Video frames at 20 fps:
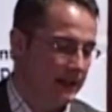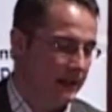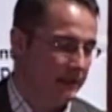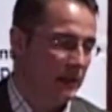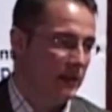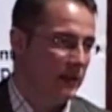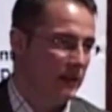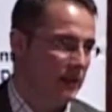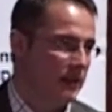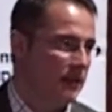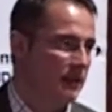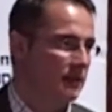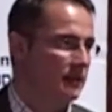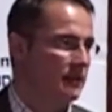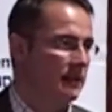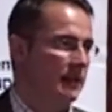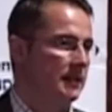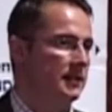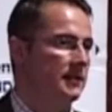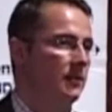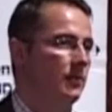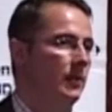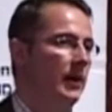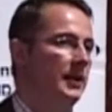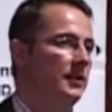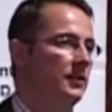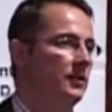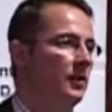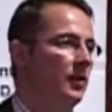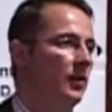I mean, this is just the way
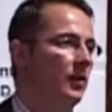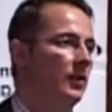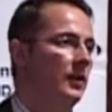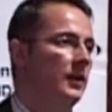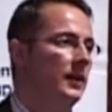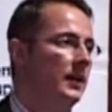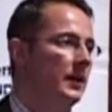to go.